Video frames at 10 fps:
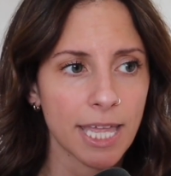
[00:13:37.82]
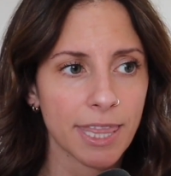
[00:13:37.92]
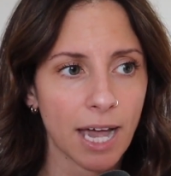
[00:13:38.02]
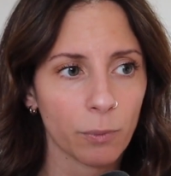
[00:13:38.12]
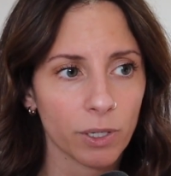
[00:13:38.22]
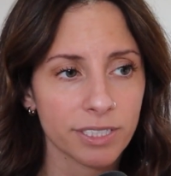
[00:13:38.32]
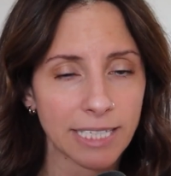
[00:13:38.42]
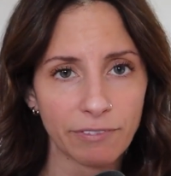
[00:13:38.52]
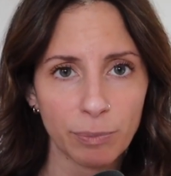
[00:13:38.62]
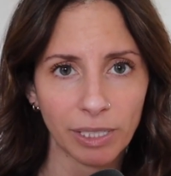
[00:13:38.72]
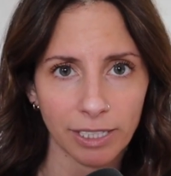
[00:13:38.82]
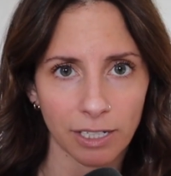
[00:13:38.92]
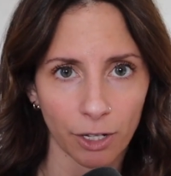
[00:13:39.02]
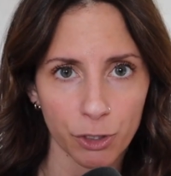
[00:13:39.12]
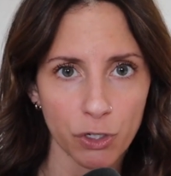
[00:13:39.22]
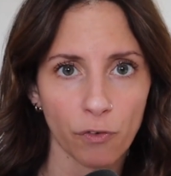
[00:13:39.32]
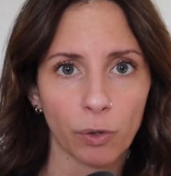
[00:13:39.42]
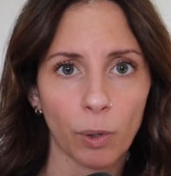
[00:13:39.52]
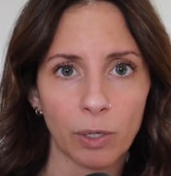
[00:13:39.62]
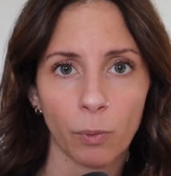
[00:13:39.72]
that was $7 million over
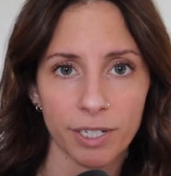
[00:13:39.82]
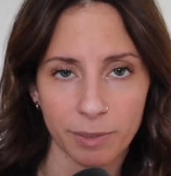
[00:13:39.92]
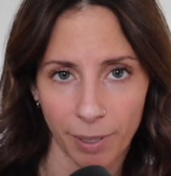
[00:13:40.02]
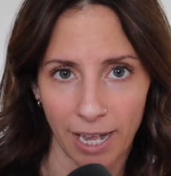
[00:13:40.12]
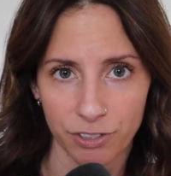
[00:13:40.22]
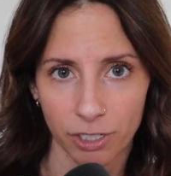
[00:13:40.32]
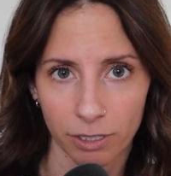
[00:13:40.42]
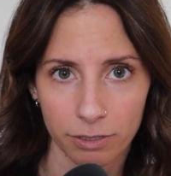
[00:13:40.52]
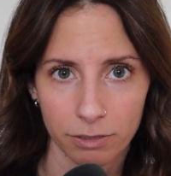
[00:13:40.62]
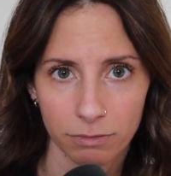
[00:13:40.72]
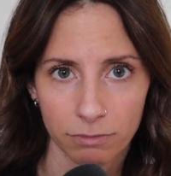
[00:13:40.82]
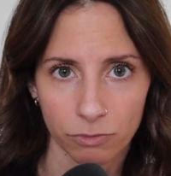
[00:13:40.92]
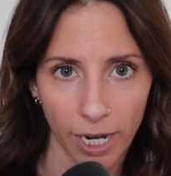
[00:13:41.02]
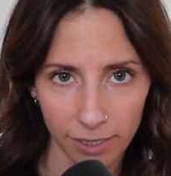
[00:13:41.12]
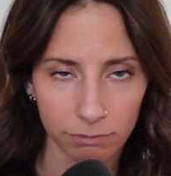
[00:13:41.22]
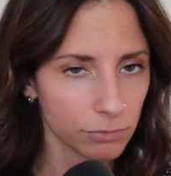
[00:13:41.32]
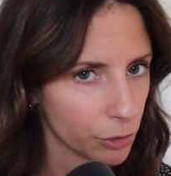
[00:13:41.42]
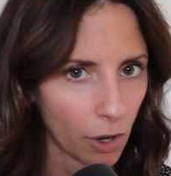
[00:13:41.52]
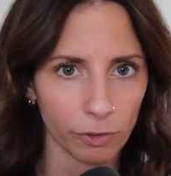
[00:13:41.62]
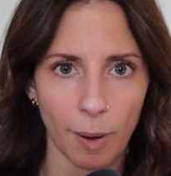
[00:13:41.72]
what it was in past years, right? You
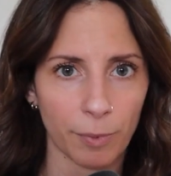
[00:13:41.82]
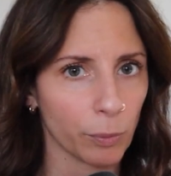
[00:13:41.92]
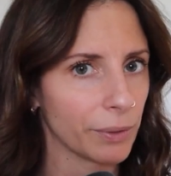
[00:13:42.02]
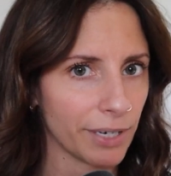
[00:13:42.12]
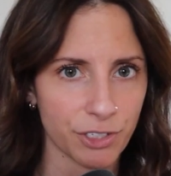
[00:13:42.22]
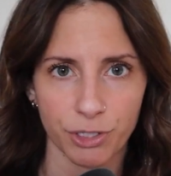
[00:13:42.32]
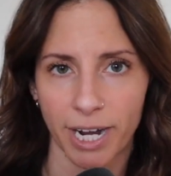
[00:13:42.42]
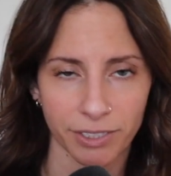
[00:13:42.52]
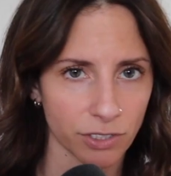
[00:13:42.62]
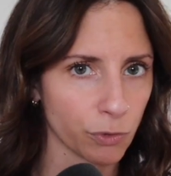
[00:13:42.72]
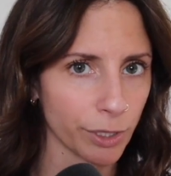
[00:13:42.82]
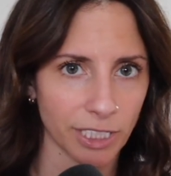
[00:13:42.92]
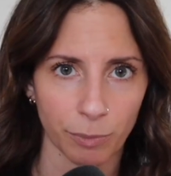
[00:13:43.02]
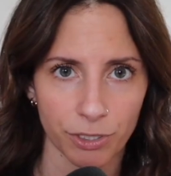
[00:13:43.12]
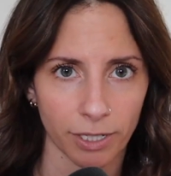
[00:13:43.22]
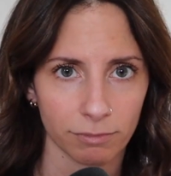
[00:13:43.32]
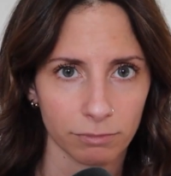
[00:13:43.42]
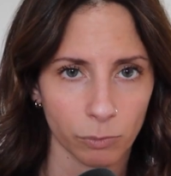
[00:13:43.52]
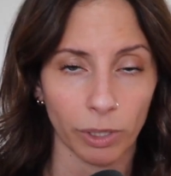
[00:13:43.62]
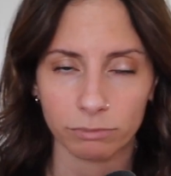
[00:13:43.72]
all remember we raised your taxes 14%.
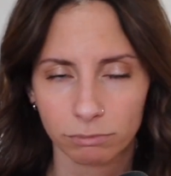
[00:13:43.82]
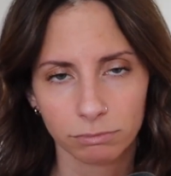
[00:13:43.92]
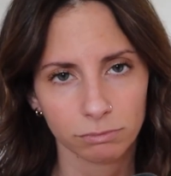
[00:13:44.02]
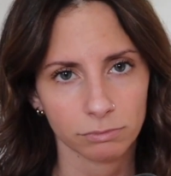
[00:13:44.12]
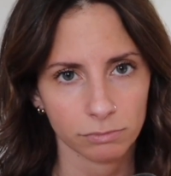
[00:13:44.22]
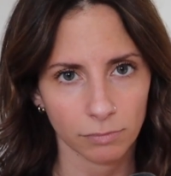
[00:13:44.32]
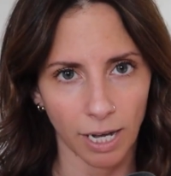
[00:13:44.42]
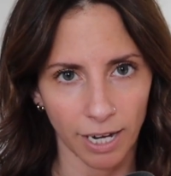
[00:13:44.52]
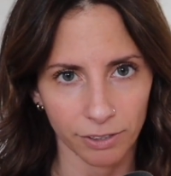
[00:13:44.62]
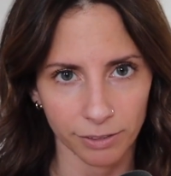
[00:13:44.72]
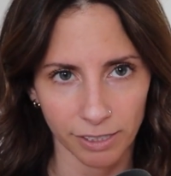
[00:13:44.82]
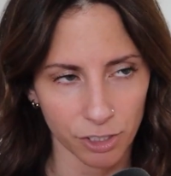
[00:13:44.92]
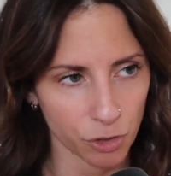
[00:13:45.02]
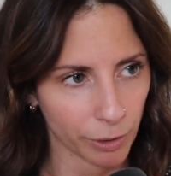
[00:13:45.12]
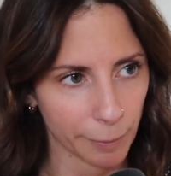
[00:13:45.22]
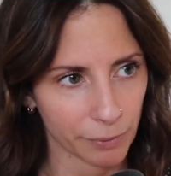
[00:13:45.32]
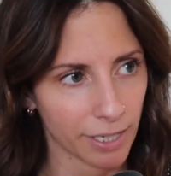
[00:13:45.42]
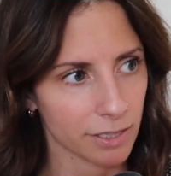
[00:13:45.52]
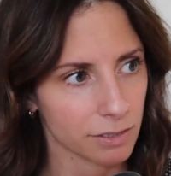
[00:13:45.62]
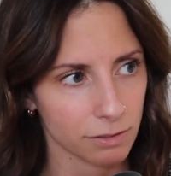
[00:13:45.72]
Well, I thought that they should only be
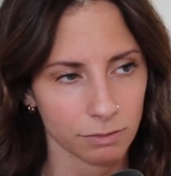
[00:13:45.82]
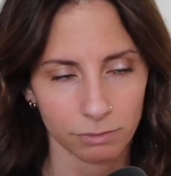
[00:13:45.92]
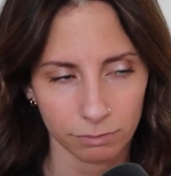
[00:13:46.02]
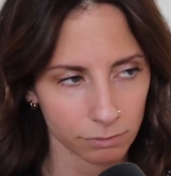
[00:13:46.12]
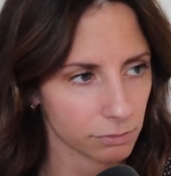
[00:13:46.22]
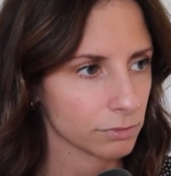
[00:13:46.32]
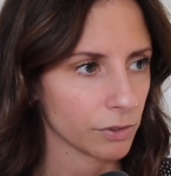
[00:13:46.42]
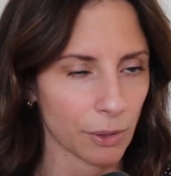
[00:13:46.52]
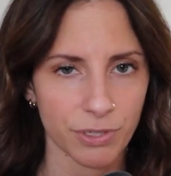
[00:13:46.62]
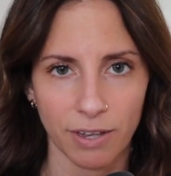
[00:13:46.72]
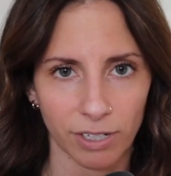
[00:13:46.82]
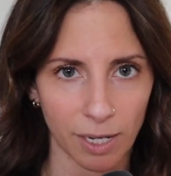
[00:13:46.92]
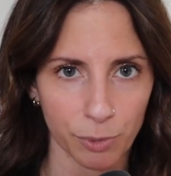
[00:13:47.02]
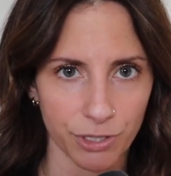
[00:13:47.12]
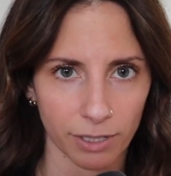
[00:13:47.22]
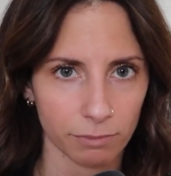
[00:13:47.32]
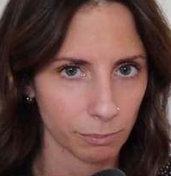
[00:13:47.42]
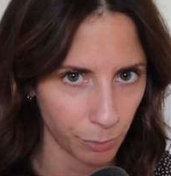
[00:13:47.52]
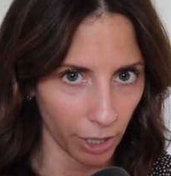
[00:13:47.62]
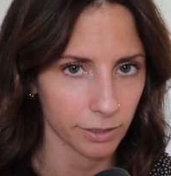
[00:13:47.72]
raised around 7-8%,
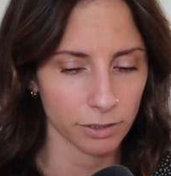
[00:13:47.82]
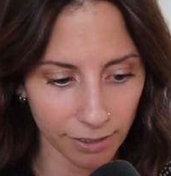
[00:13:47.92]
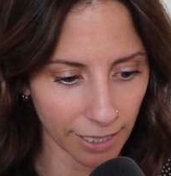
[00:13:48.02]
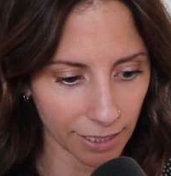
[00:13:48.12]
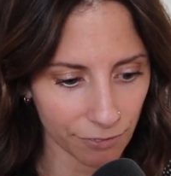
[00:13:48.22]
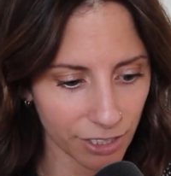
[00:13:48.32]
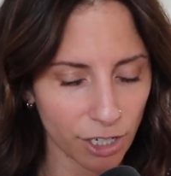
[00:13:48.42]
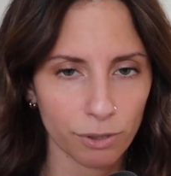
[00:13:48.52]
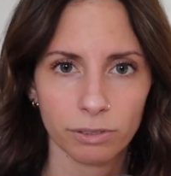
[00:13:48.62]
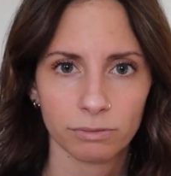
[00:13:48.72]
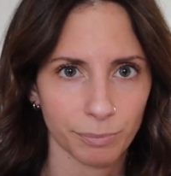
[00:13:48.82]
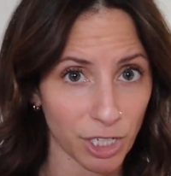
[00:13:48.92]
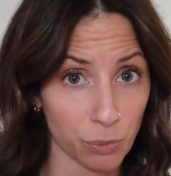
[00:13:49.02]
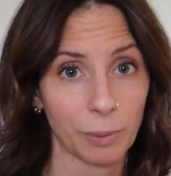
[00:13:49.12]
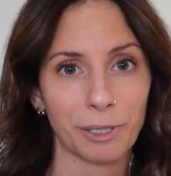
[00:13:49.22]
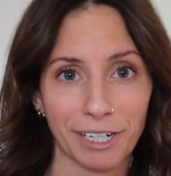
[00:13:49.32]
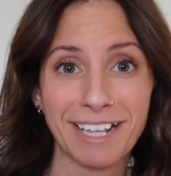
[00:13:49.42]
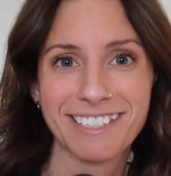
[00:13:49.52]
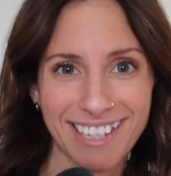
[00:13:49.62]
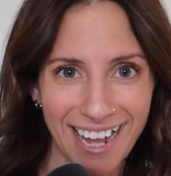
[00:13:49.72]
but that got vetoed because we were
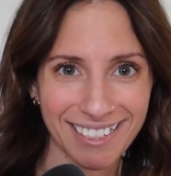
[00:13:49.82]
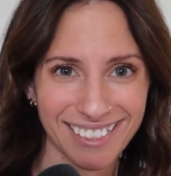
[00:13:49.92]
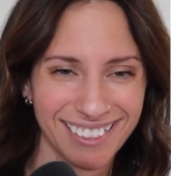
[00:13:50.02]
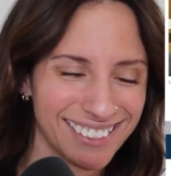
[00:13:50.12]
against that.